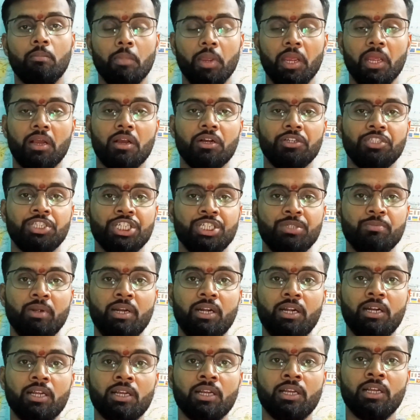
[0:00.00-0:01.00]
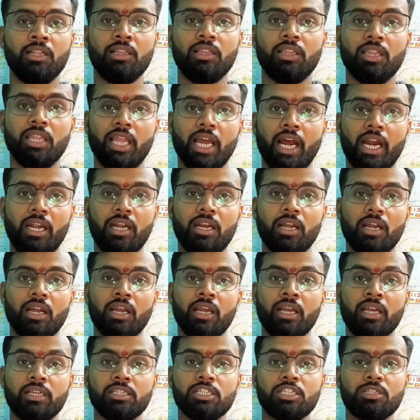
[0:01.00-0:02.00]
make a judgment that
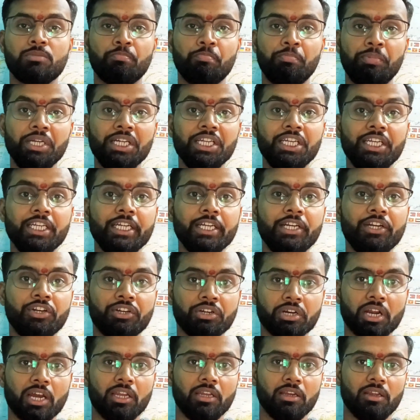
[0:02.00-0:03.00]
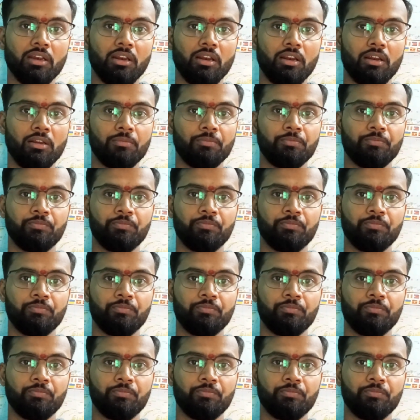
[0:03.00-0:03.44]
speedy trial